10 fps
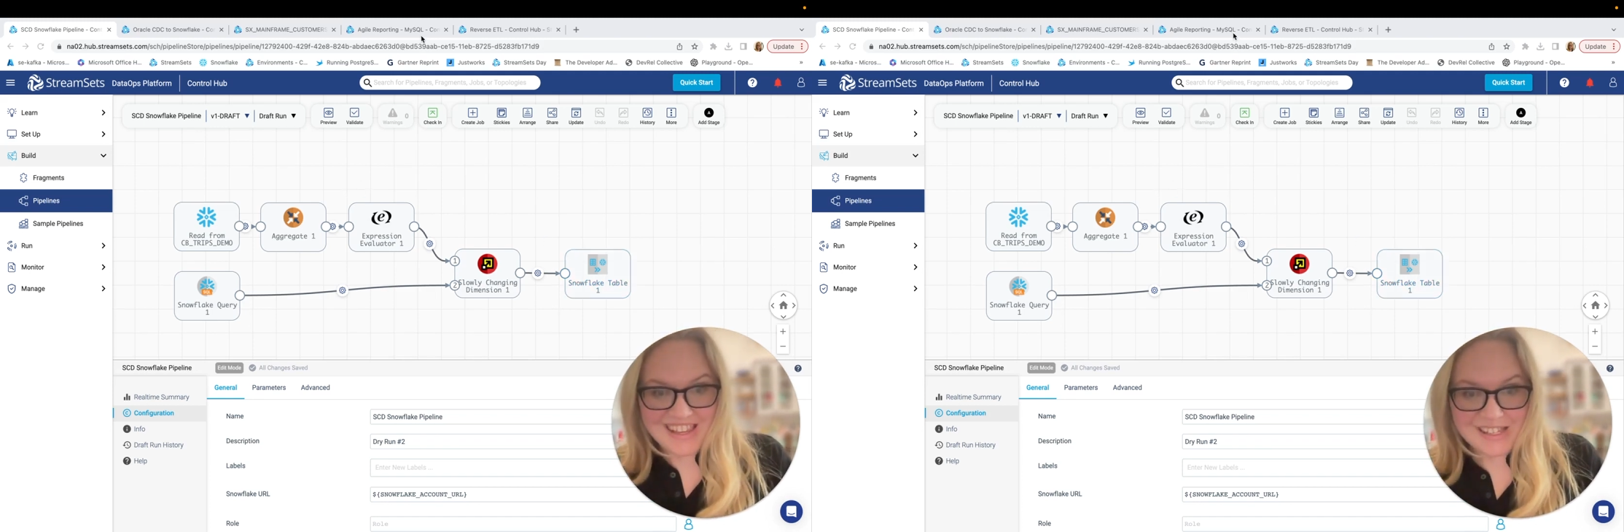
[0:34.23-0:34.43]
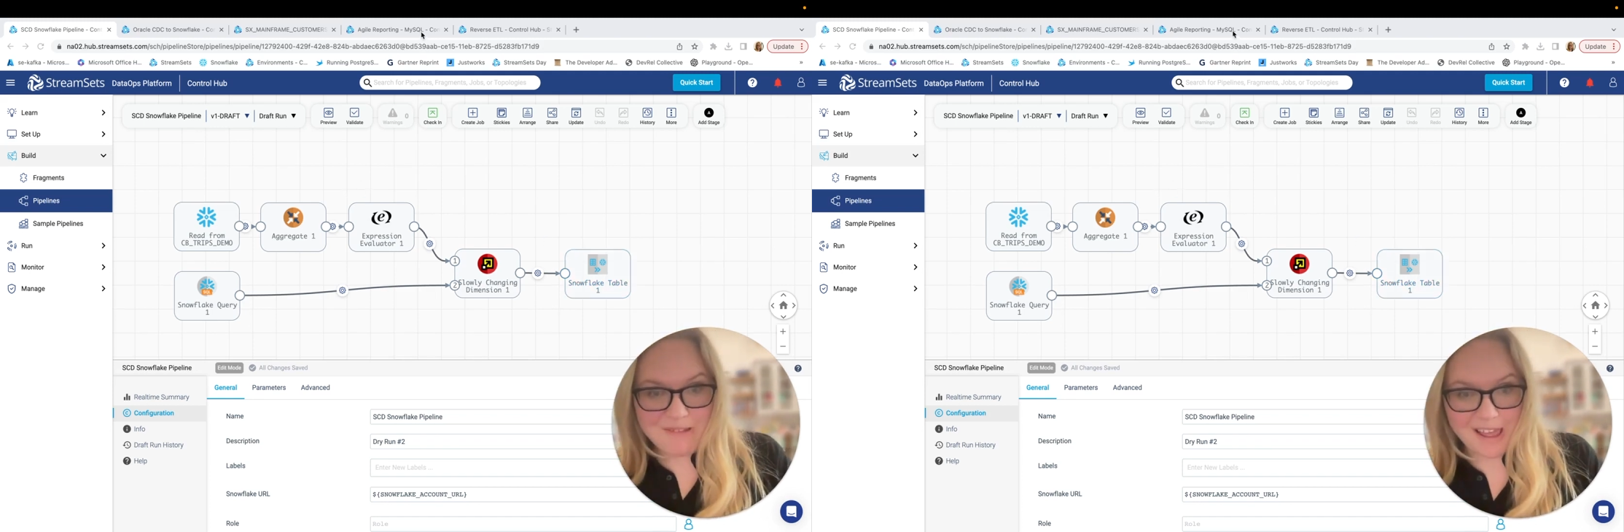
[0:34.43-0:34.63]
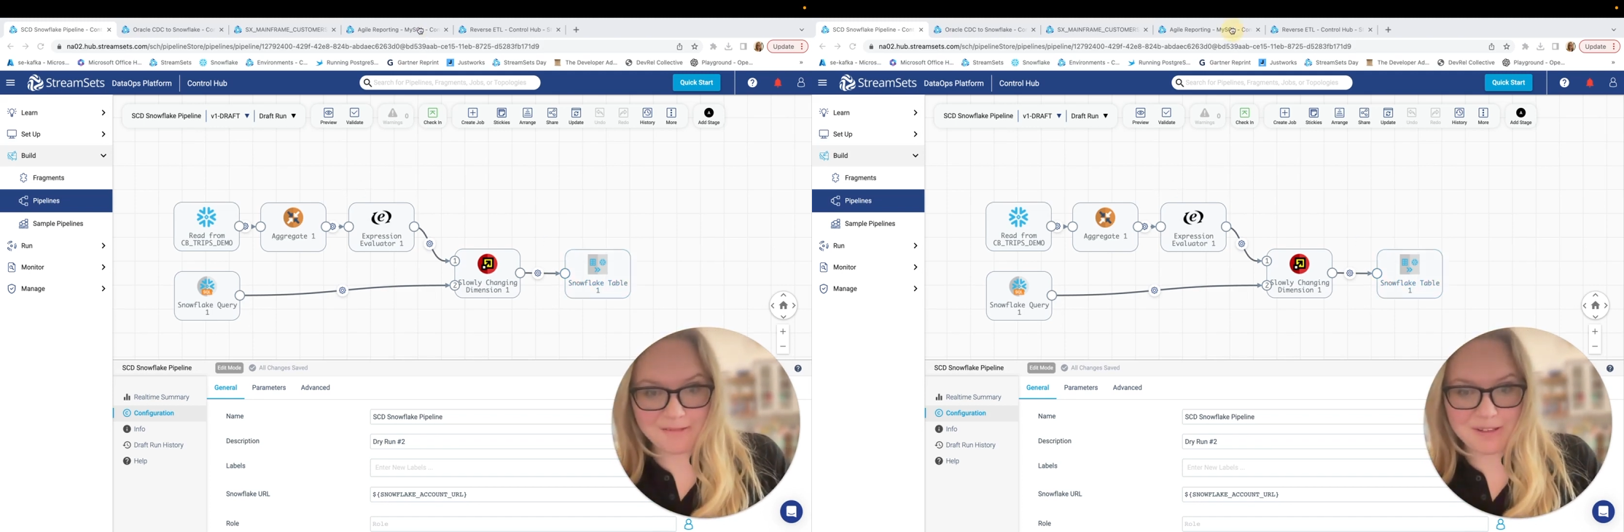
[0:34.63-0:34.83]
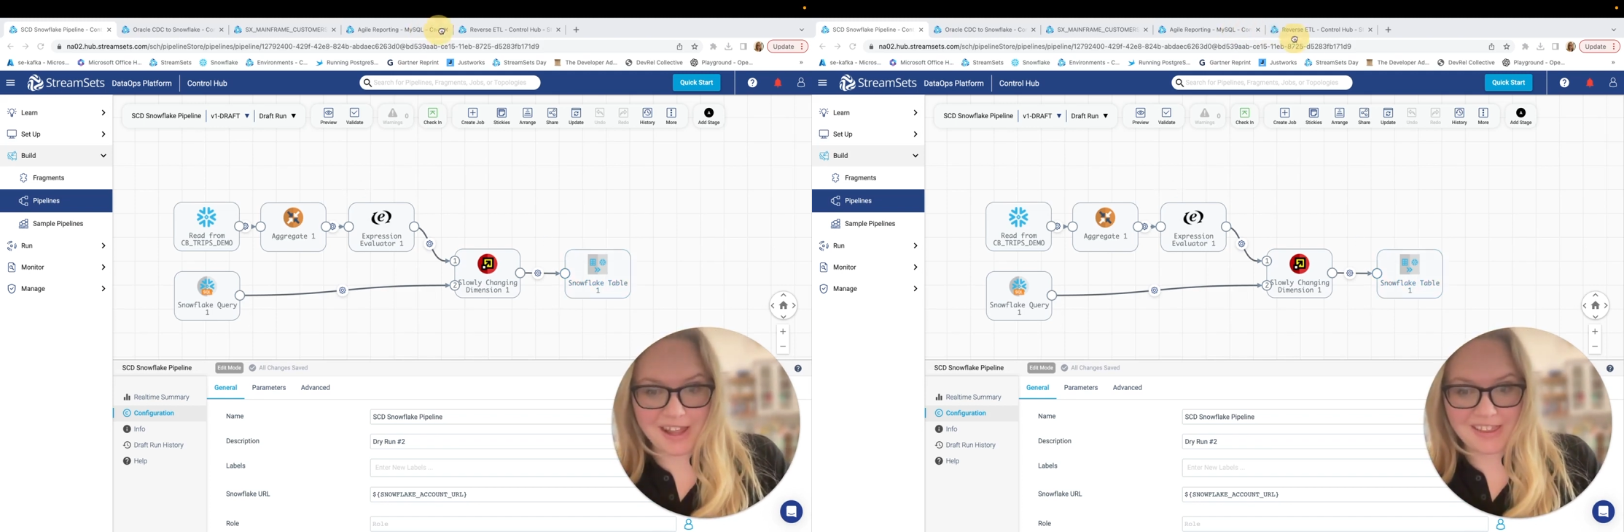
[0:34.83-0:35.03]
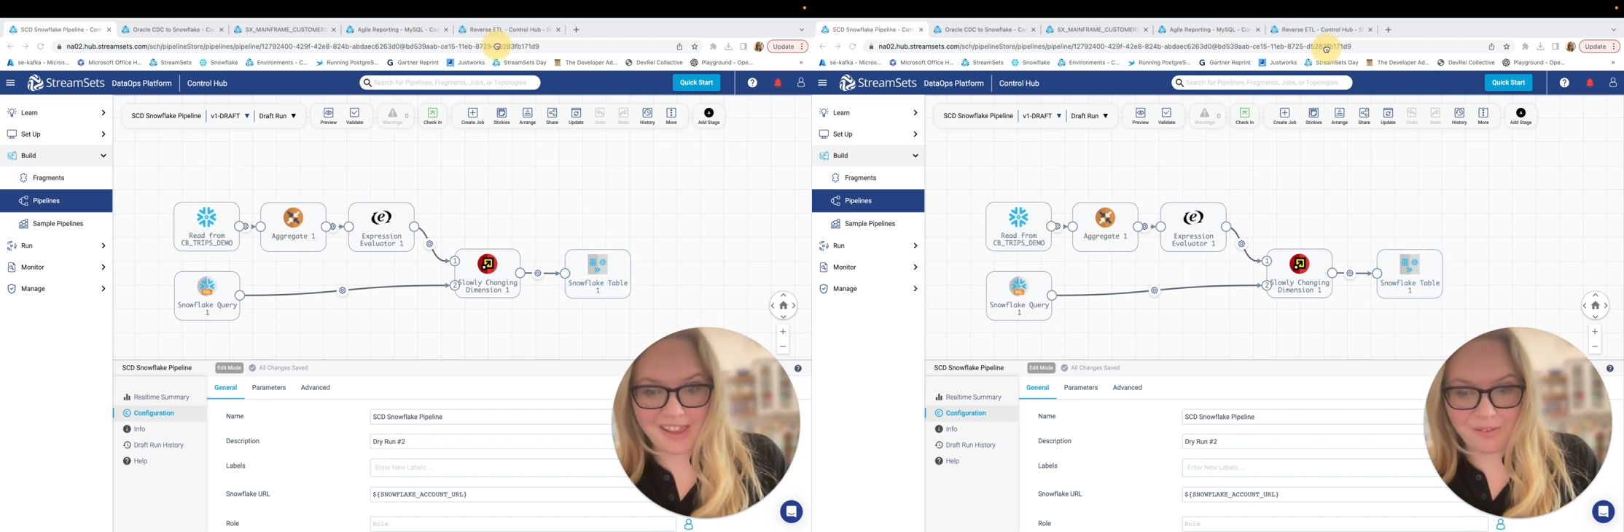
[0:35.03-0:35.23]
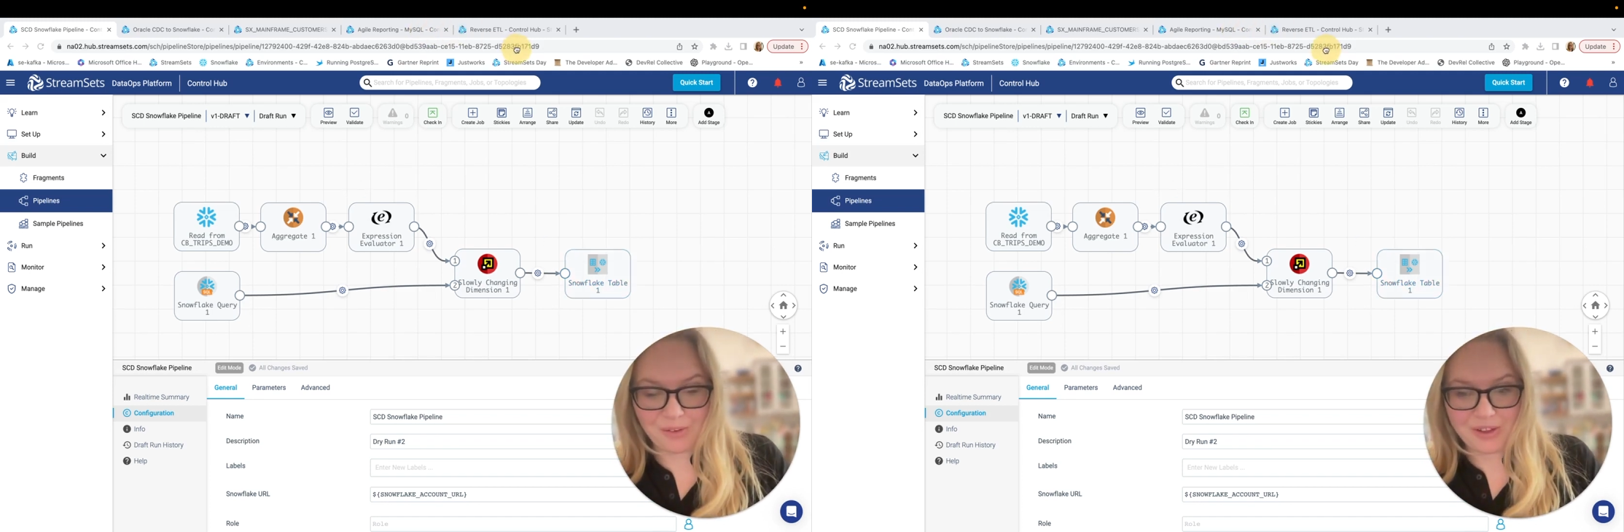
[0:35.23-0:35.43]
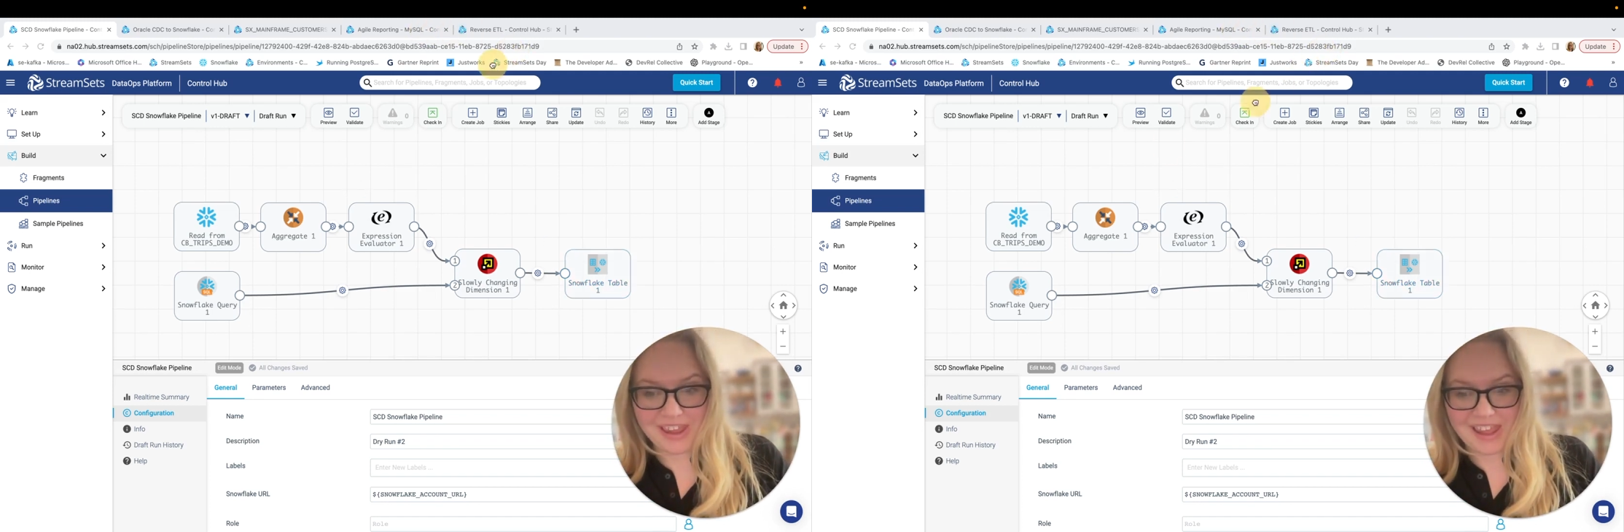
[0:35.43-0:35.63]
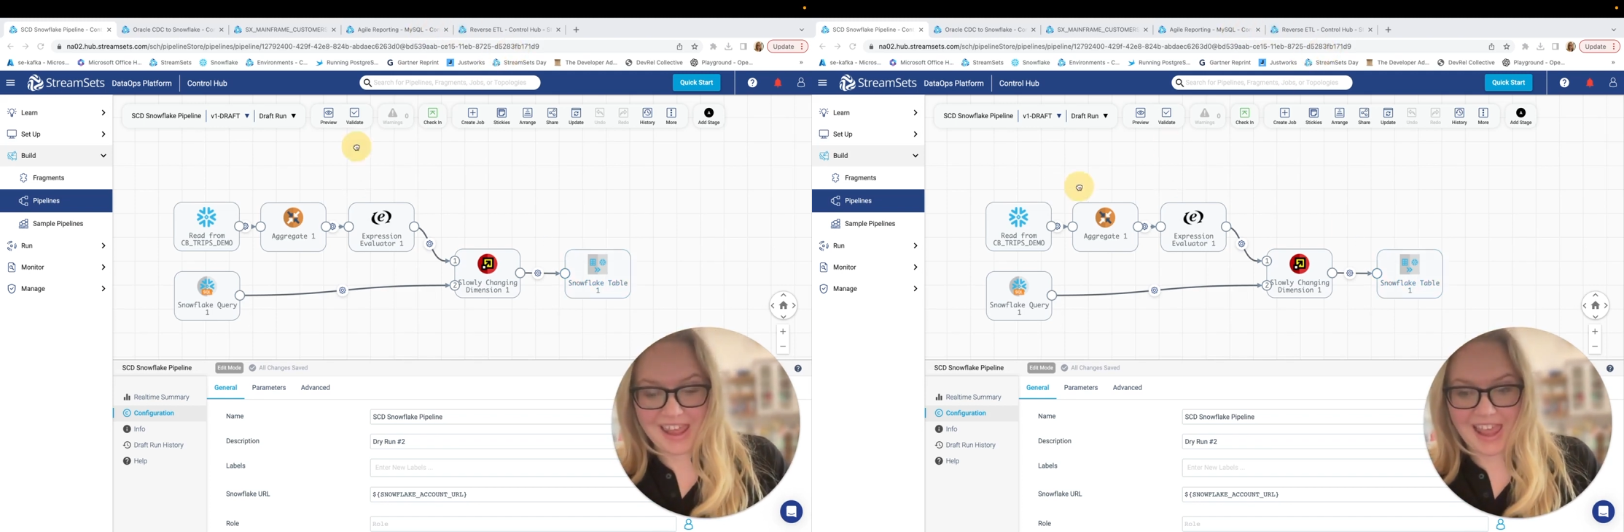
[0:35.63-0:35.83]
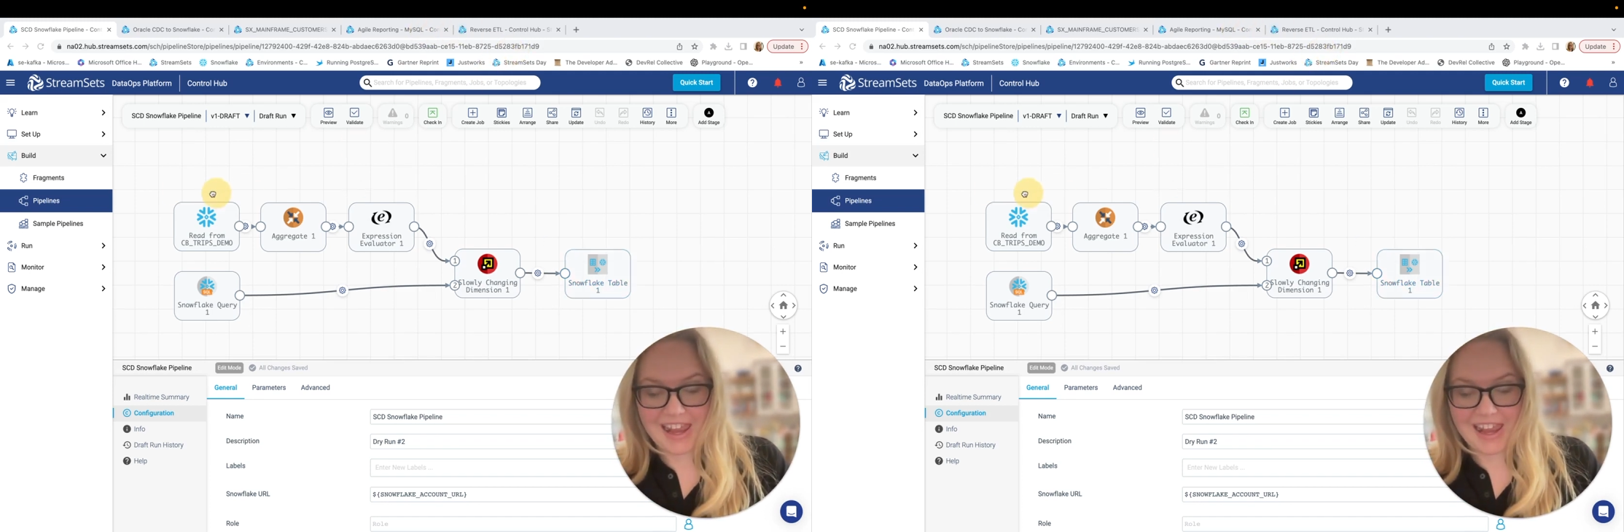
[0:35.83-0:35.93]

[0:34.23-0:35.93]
pipeline that we're looking at